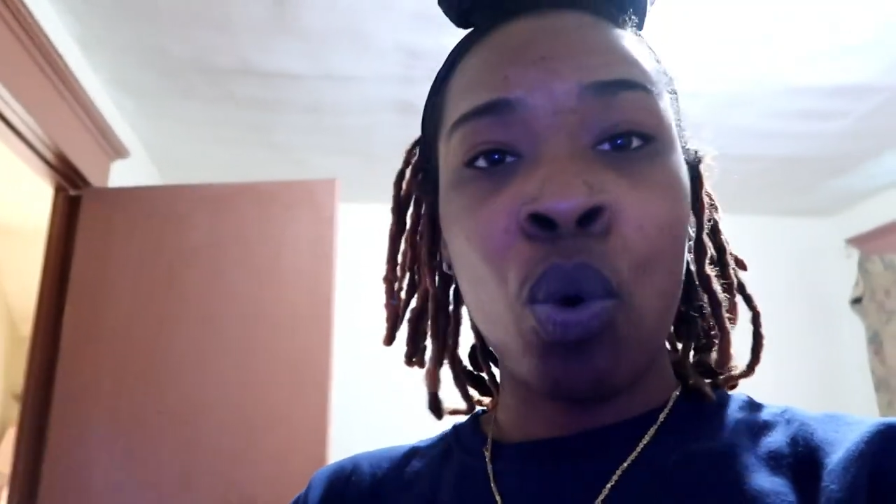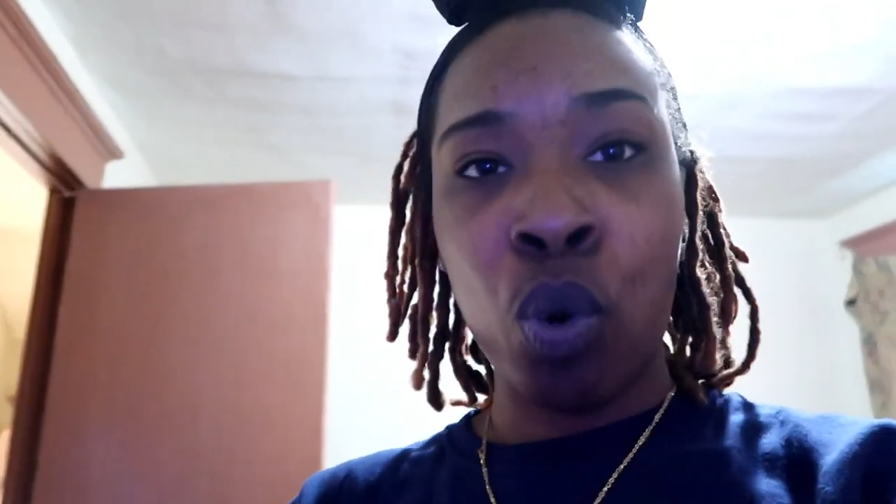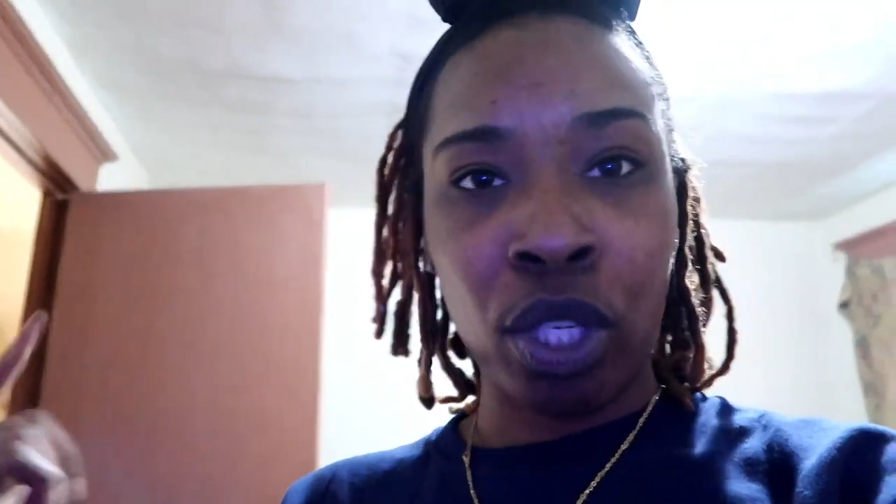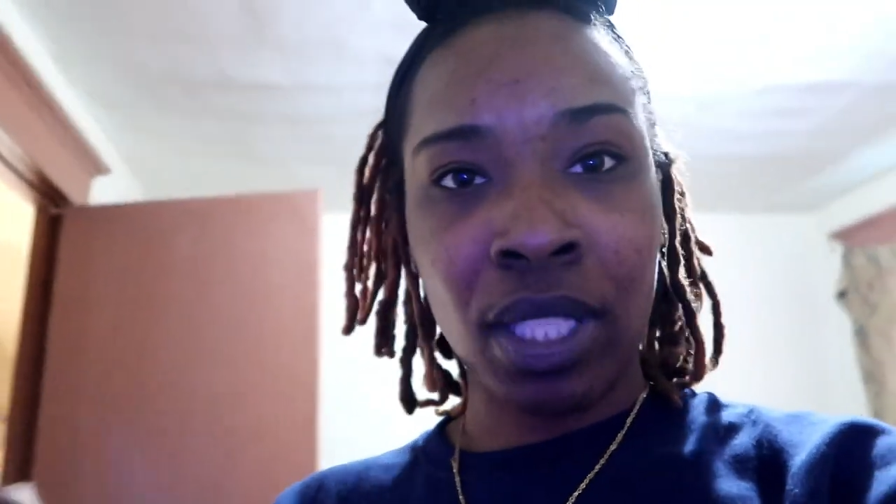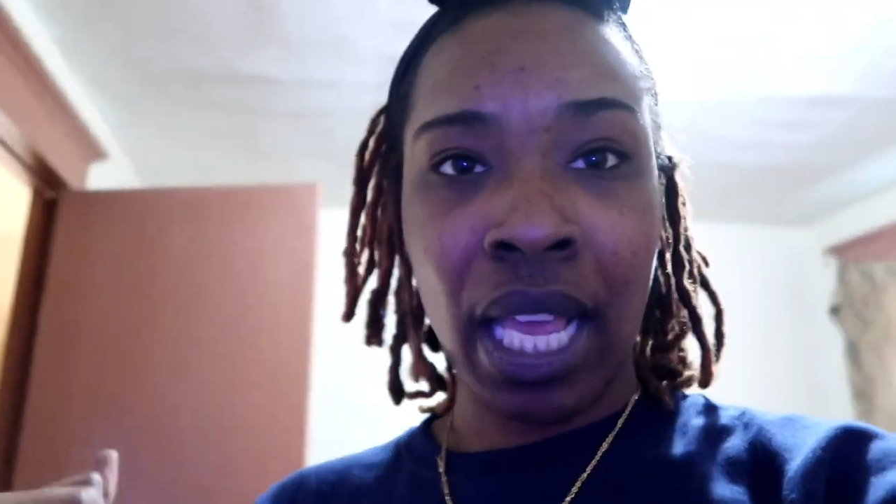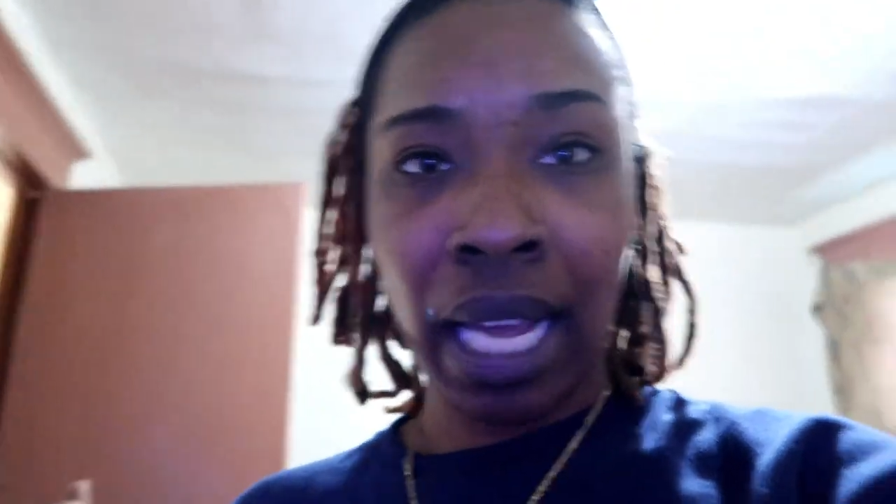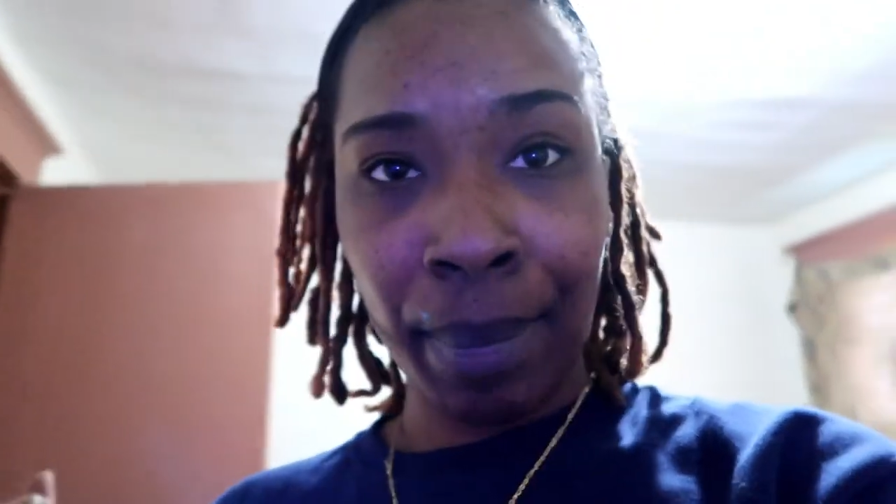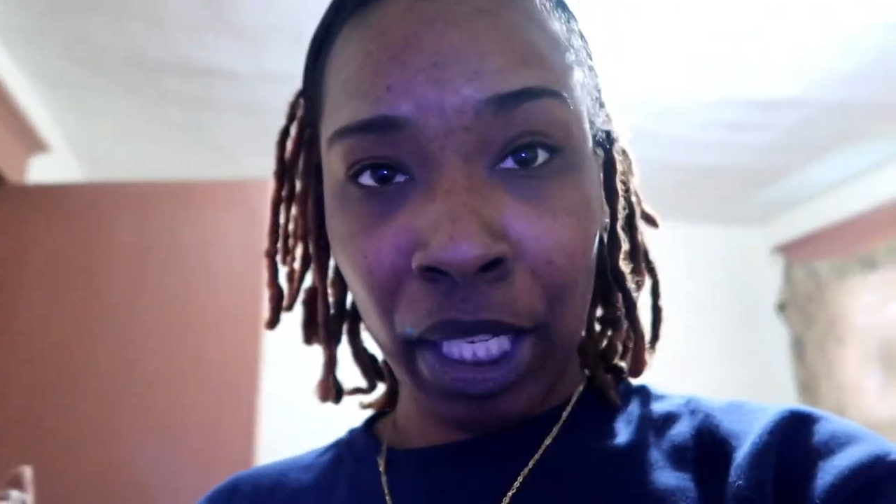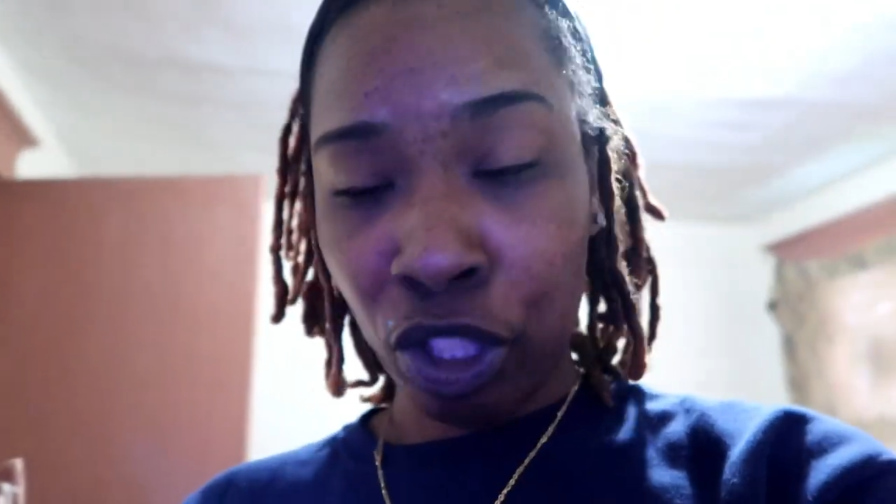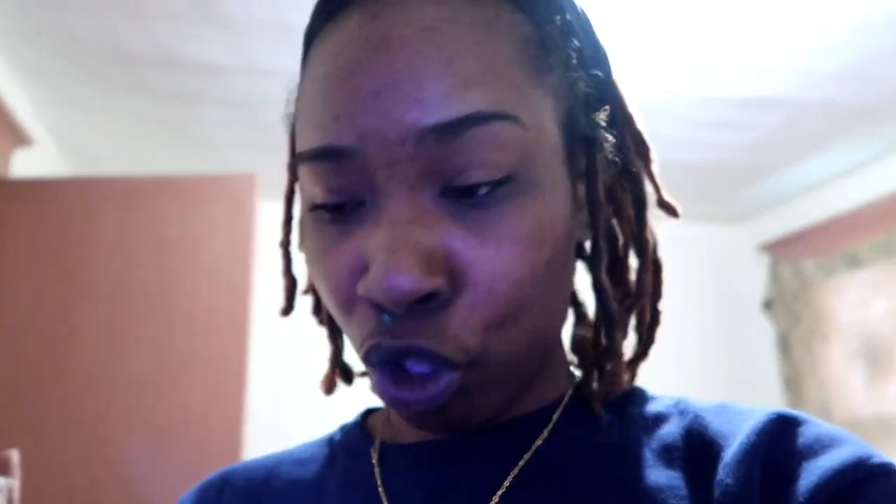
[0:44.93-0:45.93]
Watertok
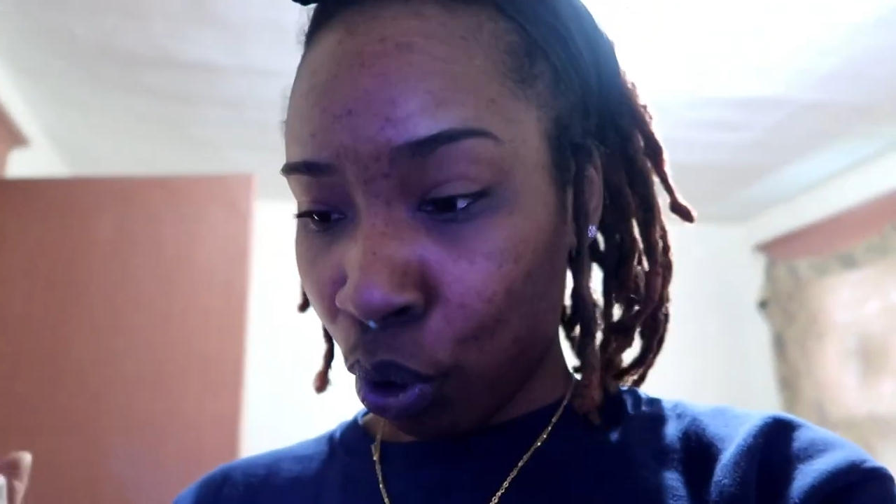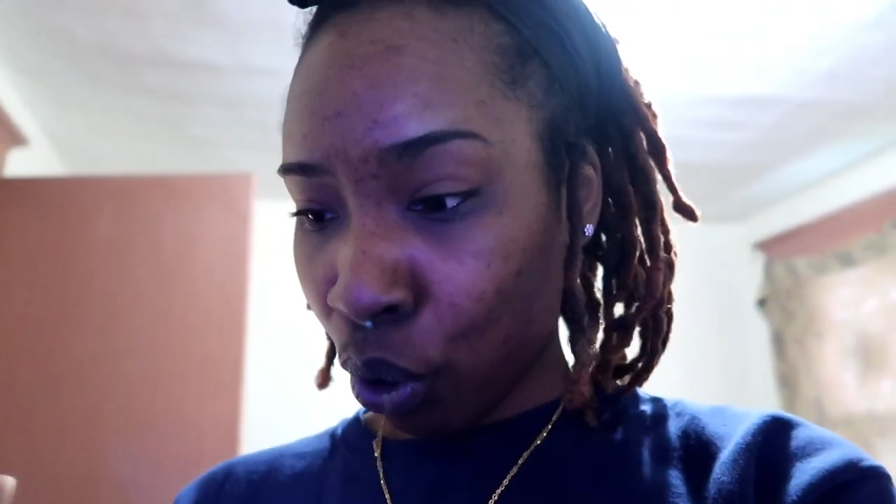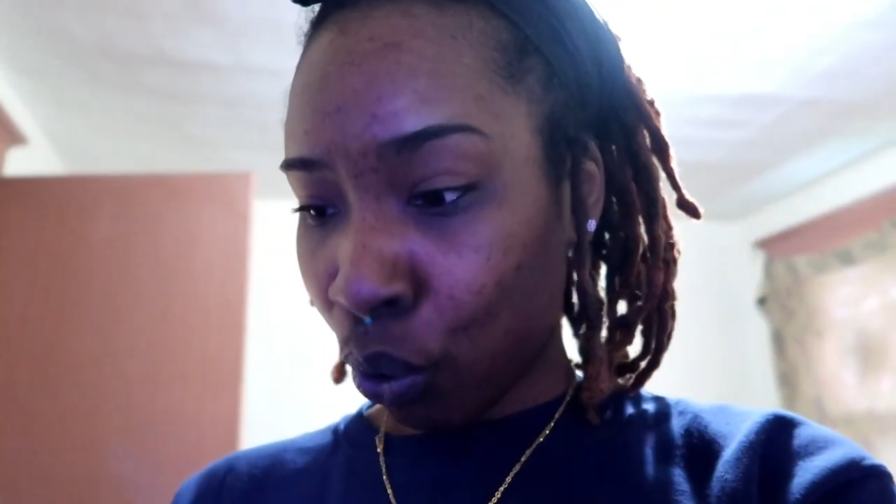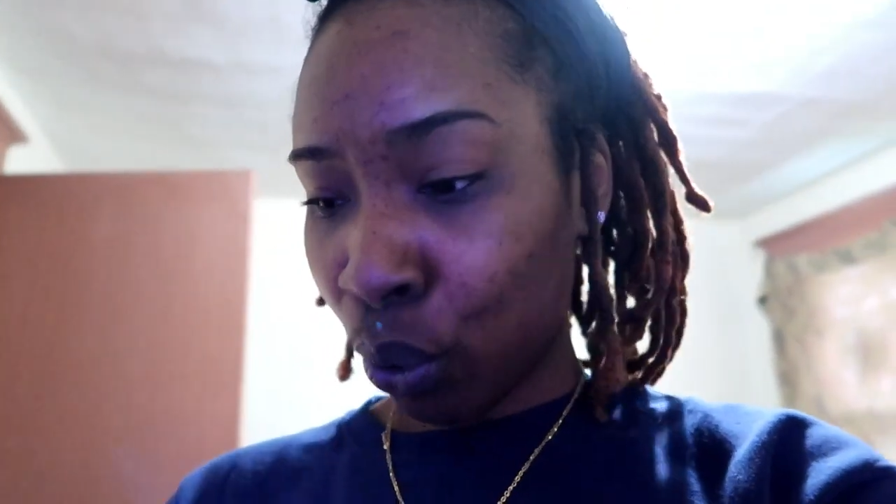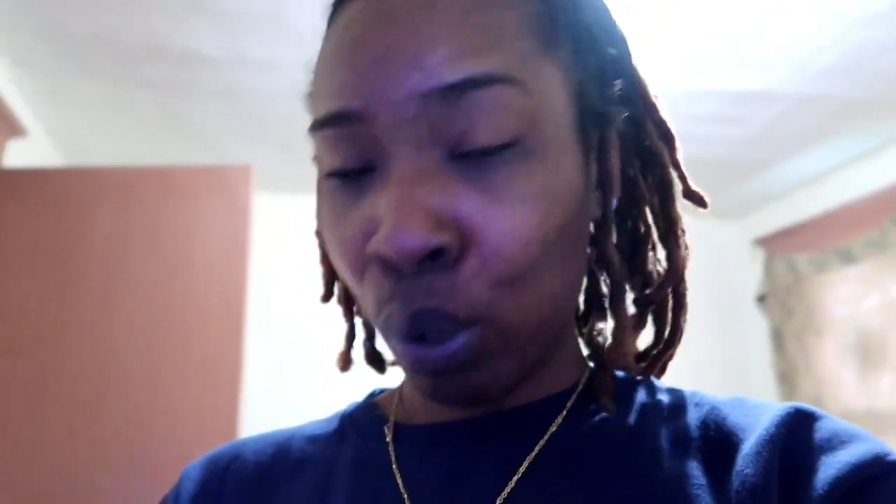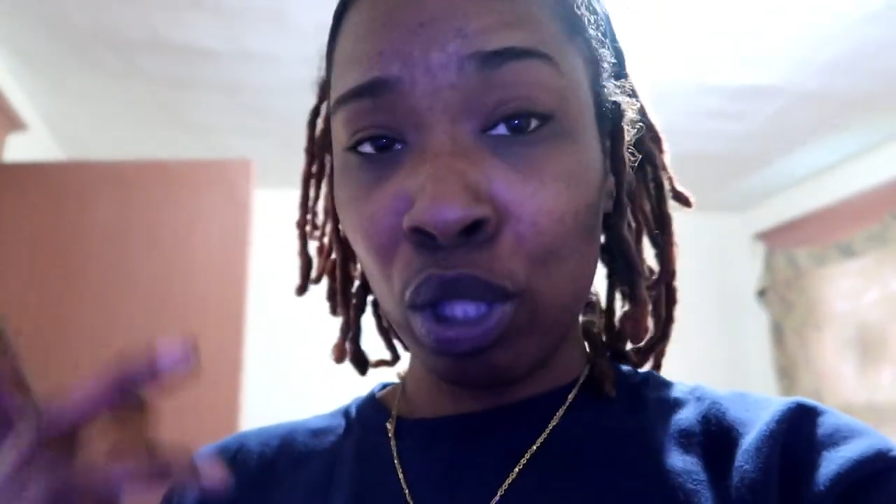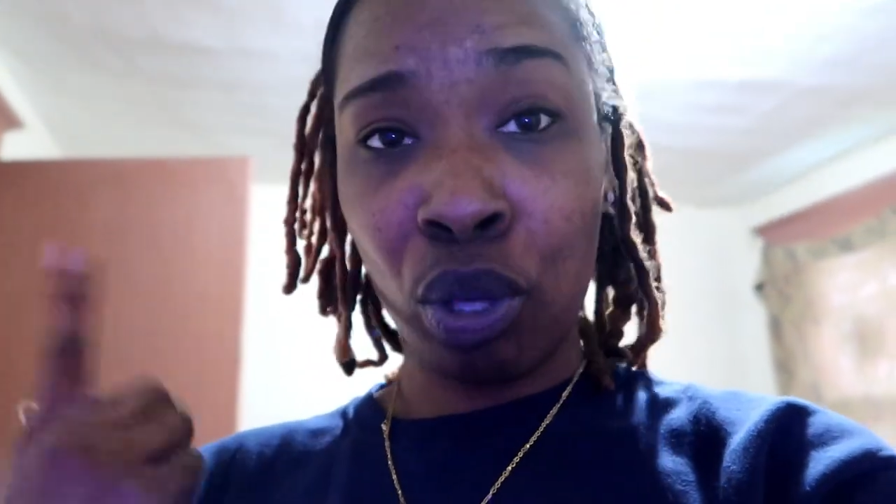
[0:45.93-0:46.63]
got me in a chokehold.